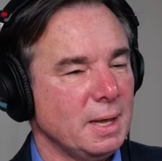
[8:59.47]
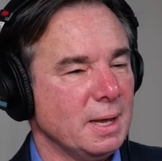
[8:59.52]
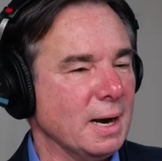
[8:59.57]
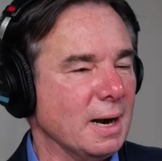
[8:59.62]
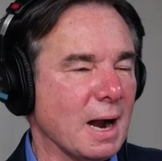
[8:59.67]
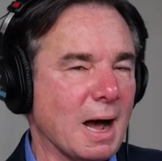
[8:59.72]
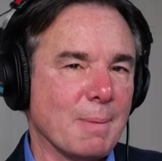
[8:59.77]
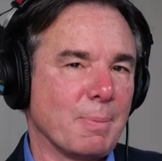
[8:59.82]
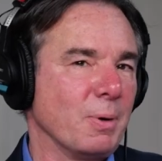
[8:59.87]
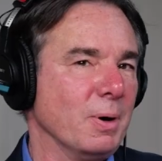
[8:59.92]
It
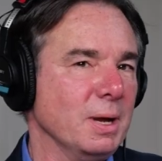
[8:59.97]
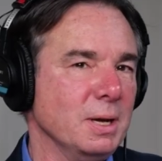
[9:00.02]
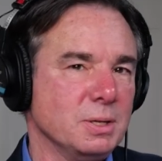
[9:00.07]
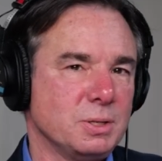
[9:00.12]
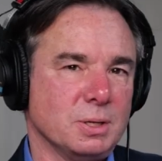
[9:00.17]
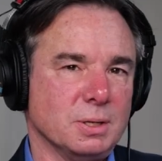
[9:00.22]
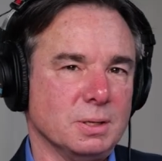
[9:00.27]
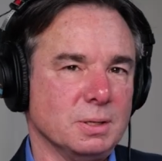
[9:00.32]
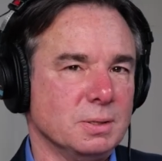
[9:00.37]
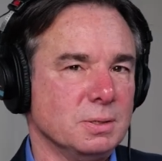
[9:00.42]
had
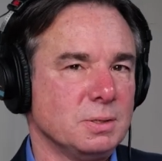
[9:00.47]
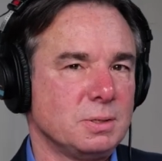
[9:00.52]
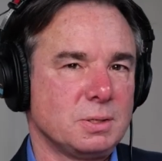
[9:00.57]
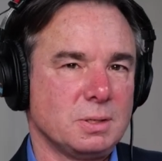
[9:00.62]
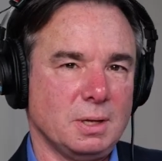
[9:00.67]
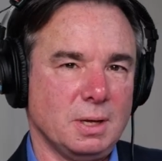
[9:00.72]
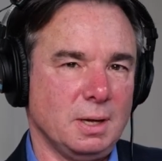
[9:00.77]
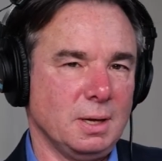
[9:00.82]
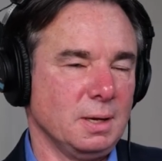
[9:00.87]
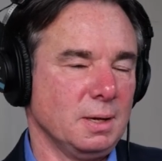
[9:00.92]

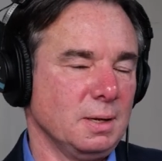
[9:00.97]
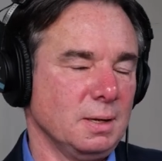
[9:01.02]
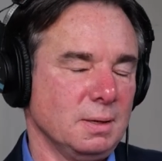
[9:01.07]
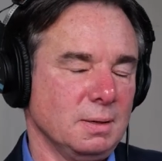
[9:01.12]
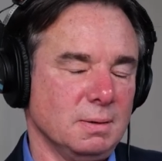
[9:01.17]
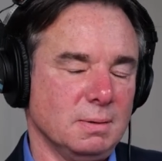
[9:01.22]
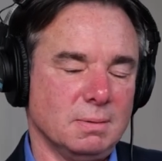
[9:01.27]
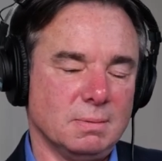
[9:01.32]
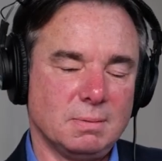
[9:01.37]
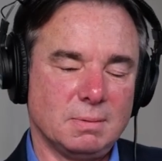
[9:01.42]
operations
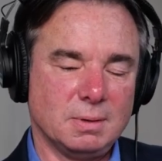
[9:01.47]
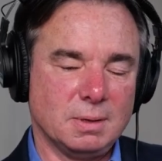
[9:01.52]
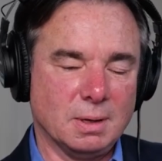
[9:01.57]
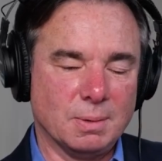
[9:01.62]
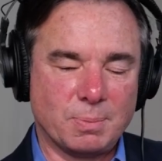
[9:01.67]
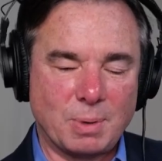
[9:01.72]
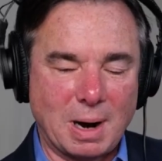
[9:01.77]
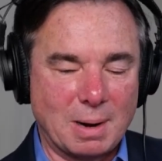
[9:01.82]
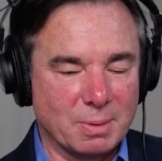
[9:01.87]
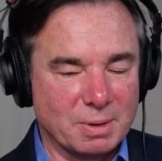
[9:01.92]
in
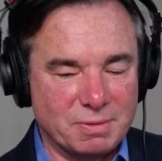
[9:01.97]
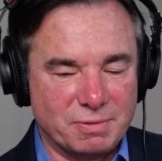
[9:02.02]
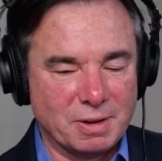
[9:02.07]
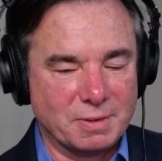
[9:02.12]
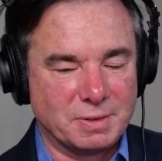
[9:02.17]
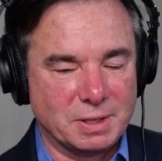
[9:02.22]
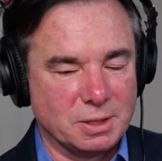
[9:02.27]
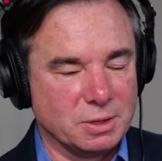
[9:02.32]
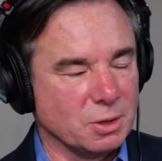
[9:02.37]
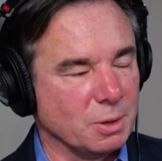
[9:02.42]
probably
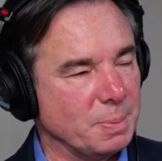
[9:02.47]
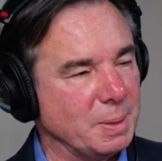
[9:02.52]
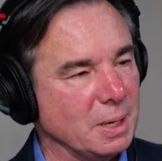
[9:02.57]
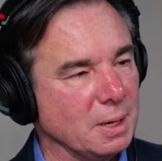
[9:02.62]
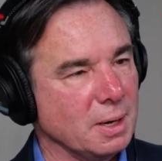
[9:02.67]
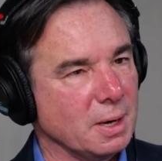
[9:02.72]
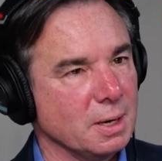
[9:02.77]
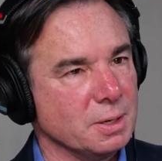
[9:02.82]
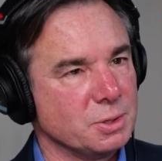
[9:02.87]
15 European